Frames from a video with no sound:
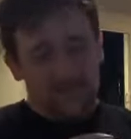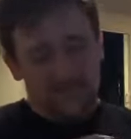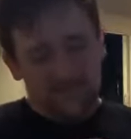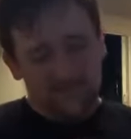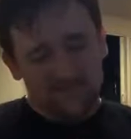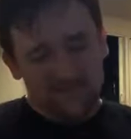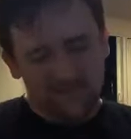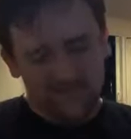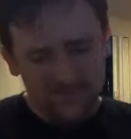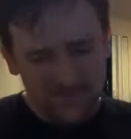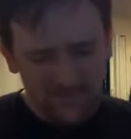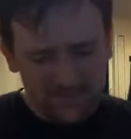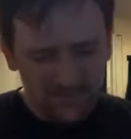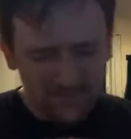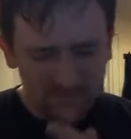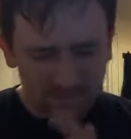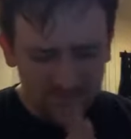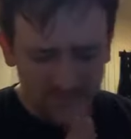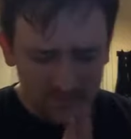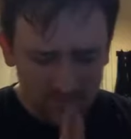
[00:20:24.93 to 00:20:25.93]
Mm,
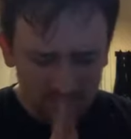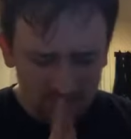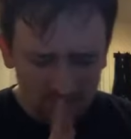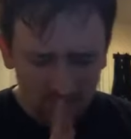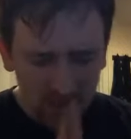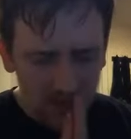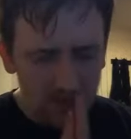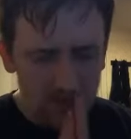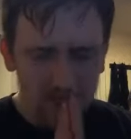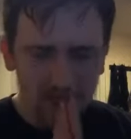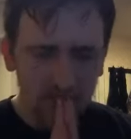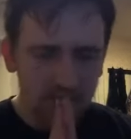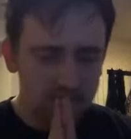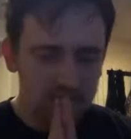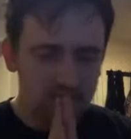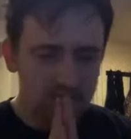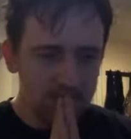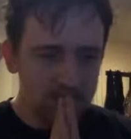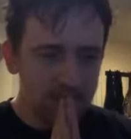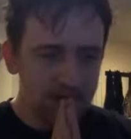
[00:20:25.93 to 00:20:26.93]
it was it was
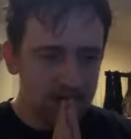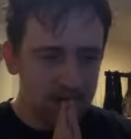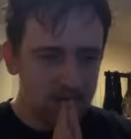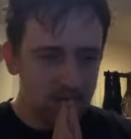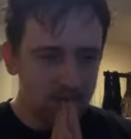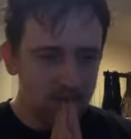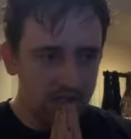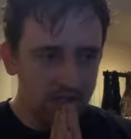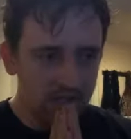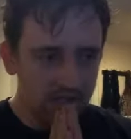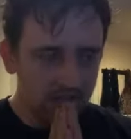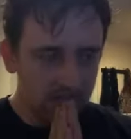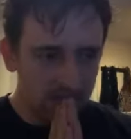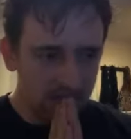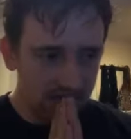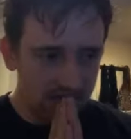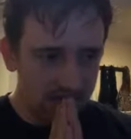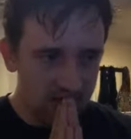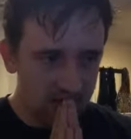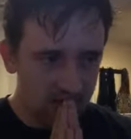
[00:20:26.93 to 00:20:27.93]
this past week,
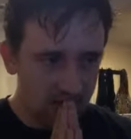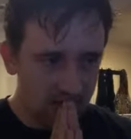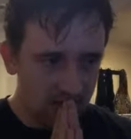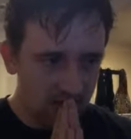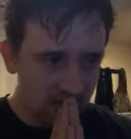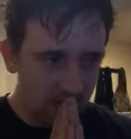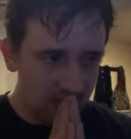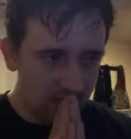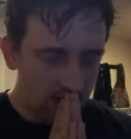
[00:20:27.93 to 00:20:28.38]
I think.